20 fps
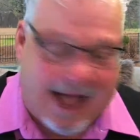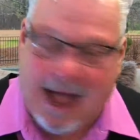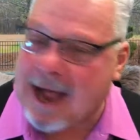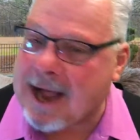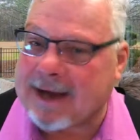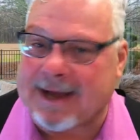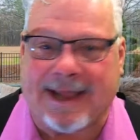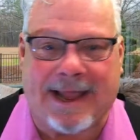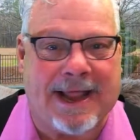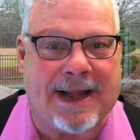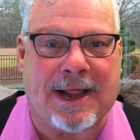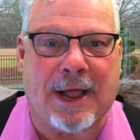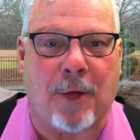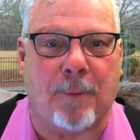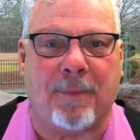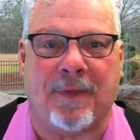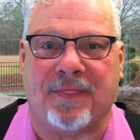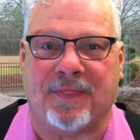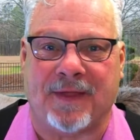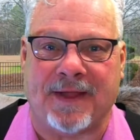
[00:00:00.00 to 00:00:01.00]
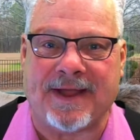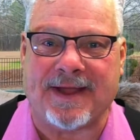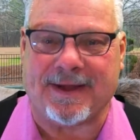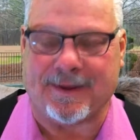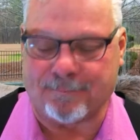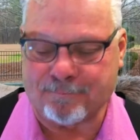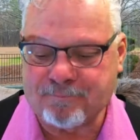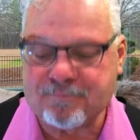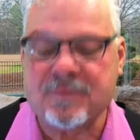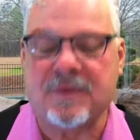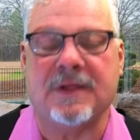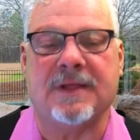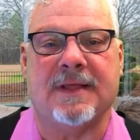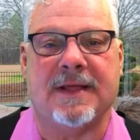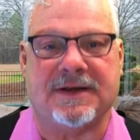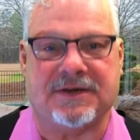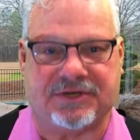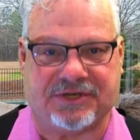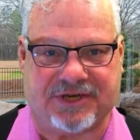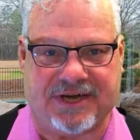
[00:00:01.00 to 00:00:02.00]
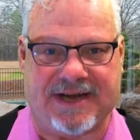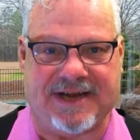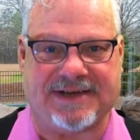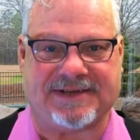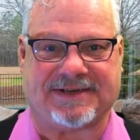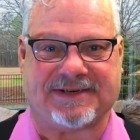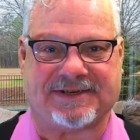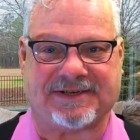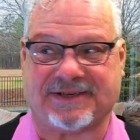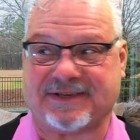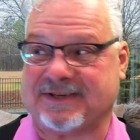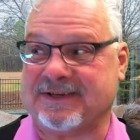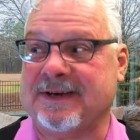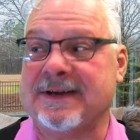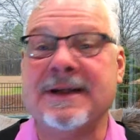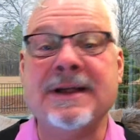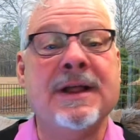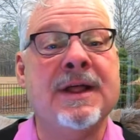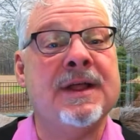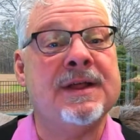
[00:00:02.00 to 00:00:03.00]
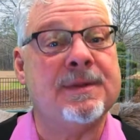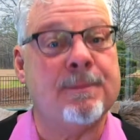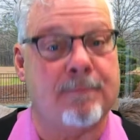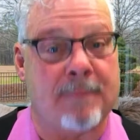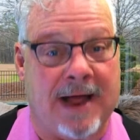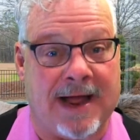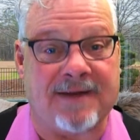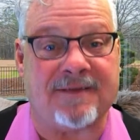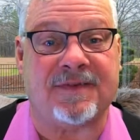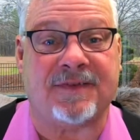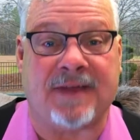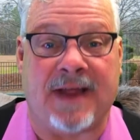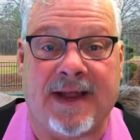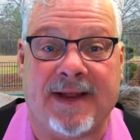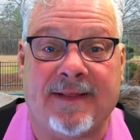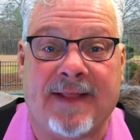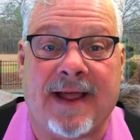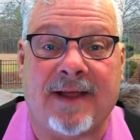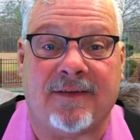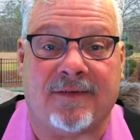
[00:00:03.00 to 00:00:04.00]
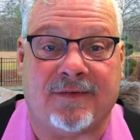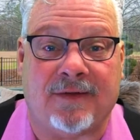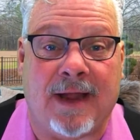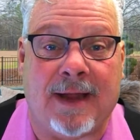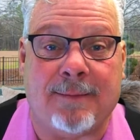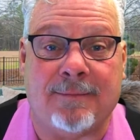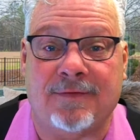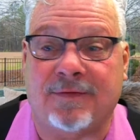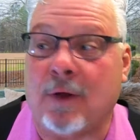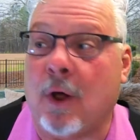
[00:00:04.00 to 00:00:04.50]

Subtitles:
I can't help but think that Jesus might have sang that same